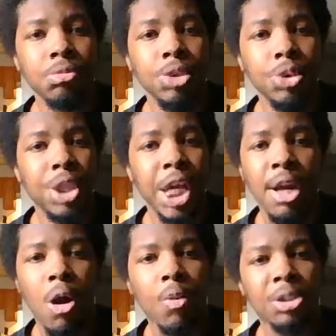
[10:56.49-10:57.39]
you can't
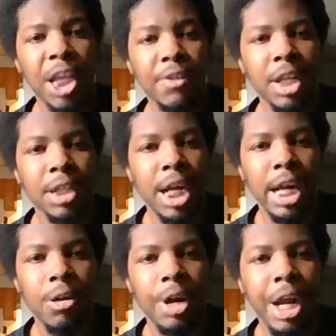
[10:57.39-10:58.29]
always have that
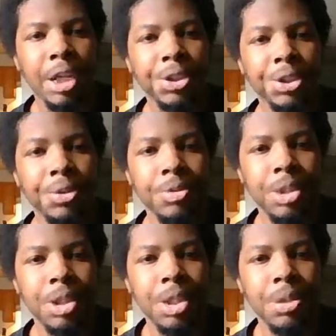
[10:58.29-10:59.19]
diehard attitude
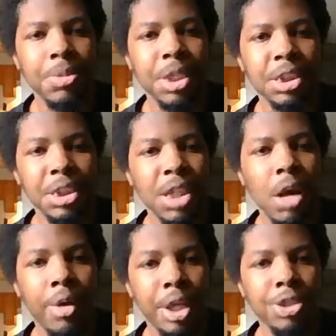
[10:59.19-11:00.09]
because it's not
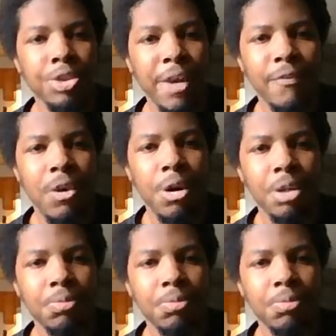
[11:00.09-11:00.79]
going to get you that far.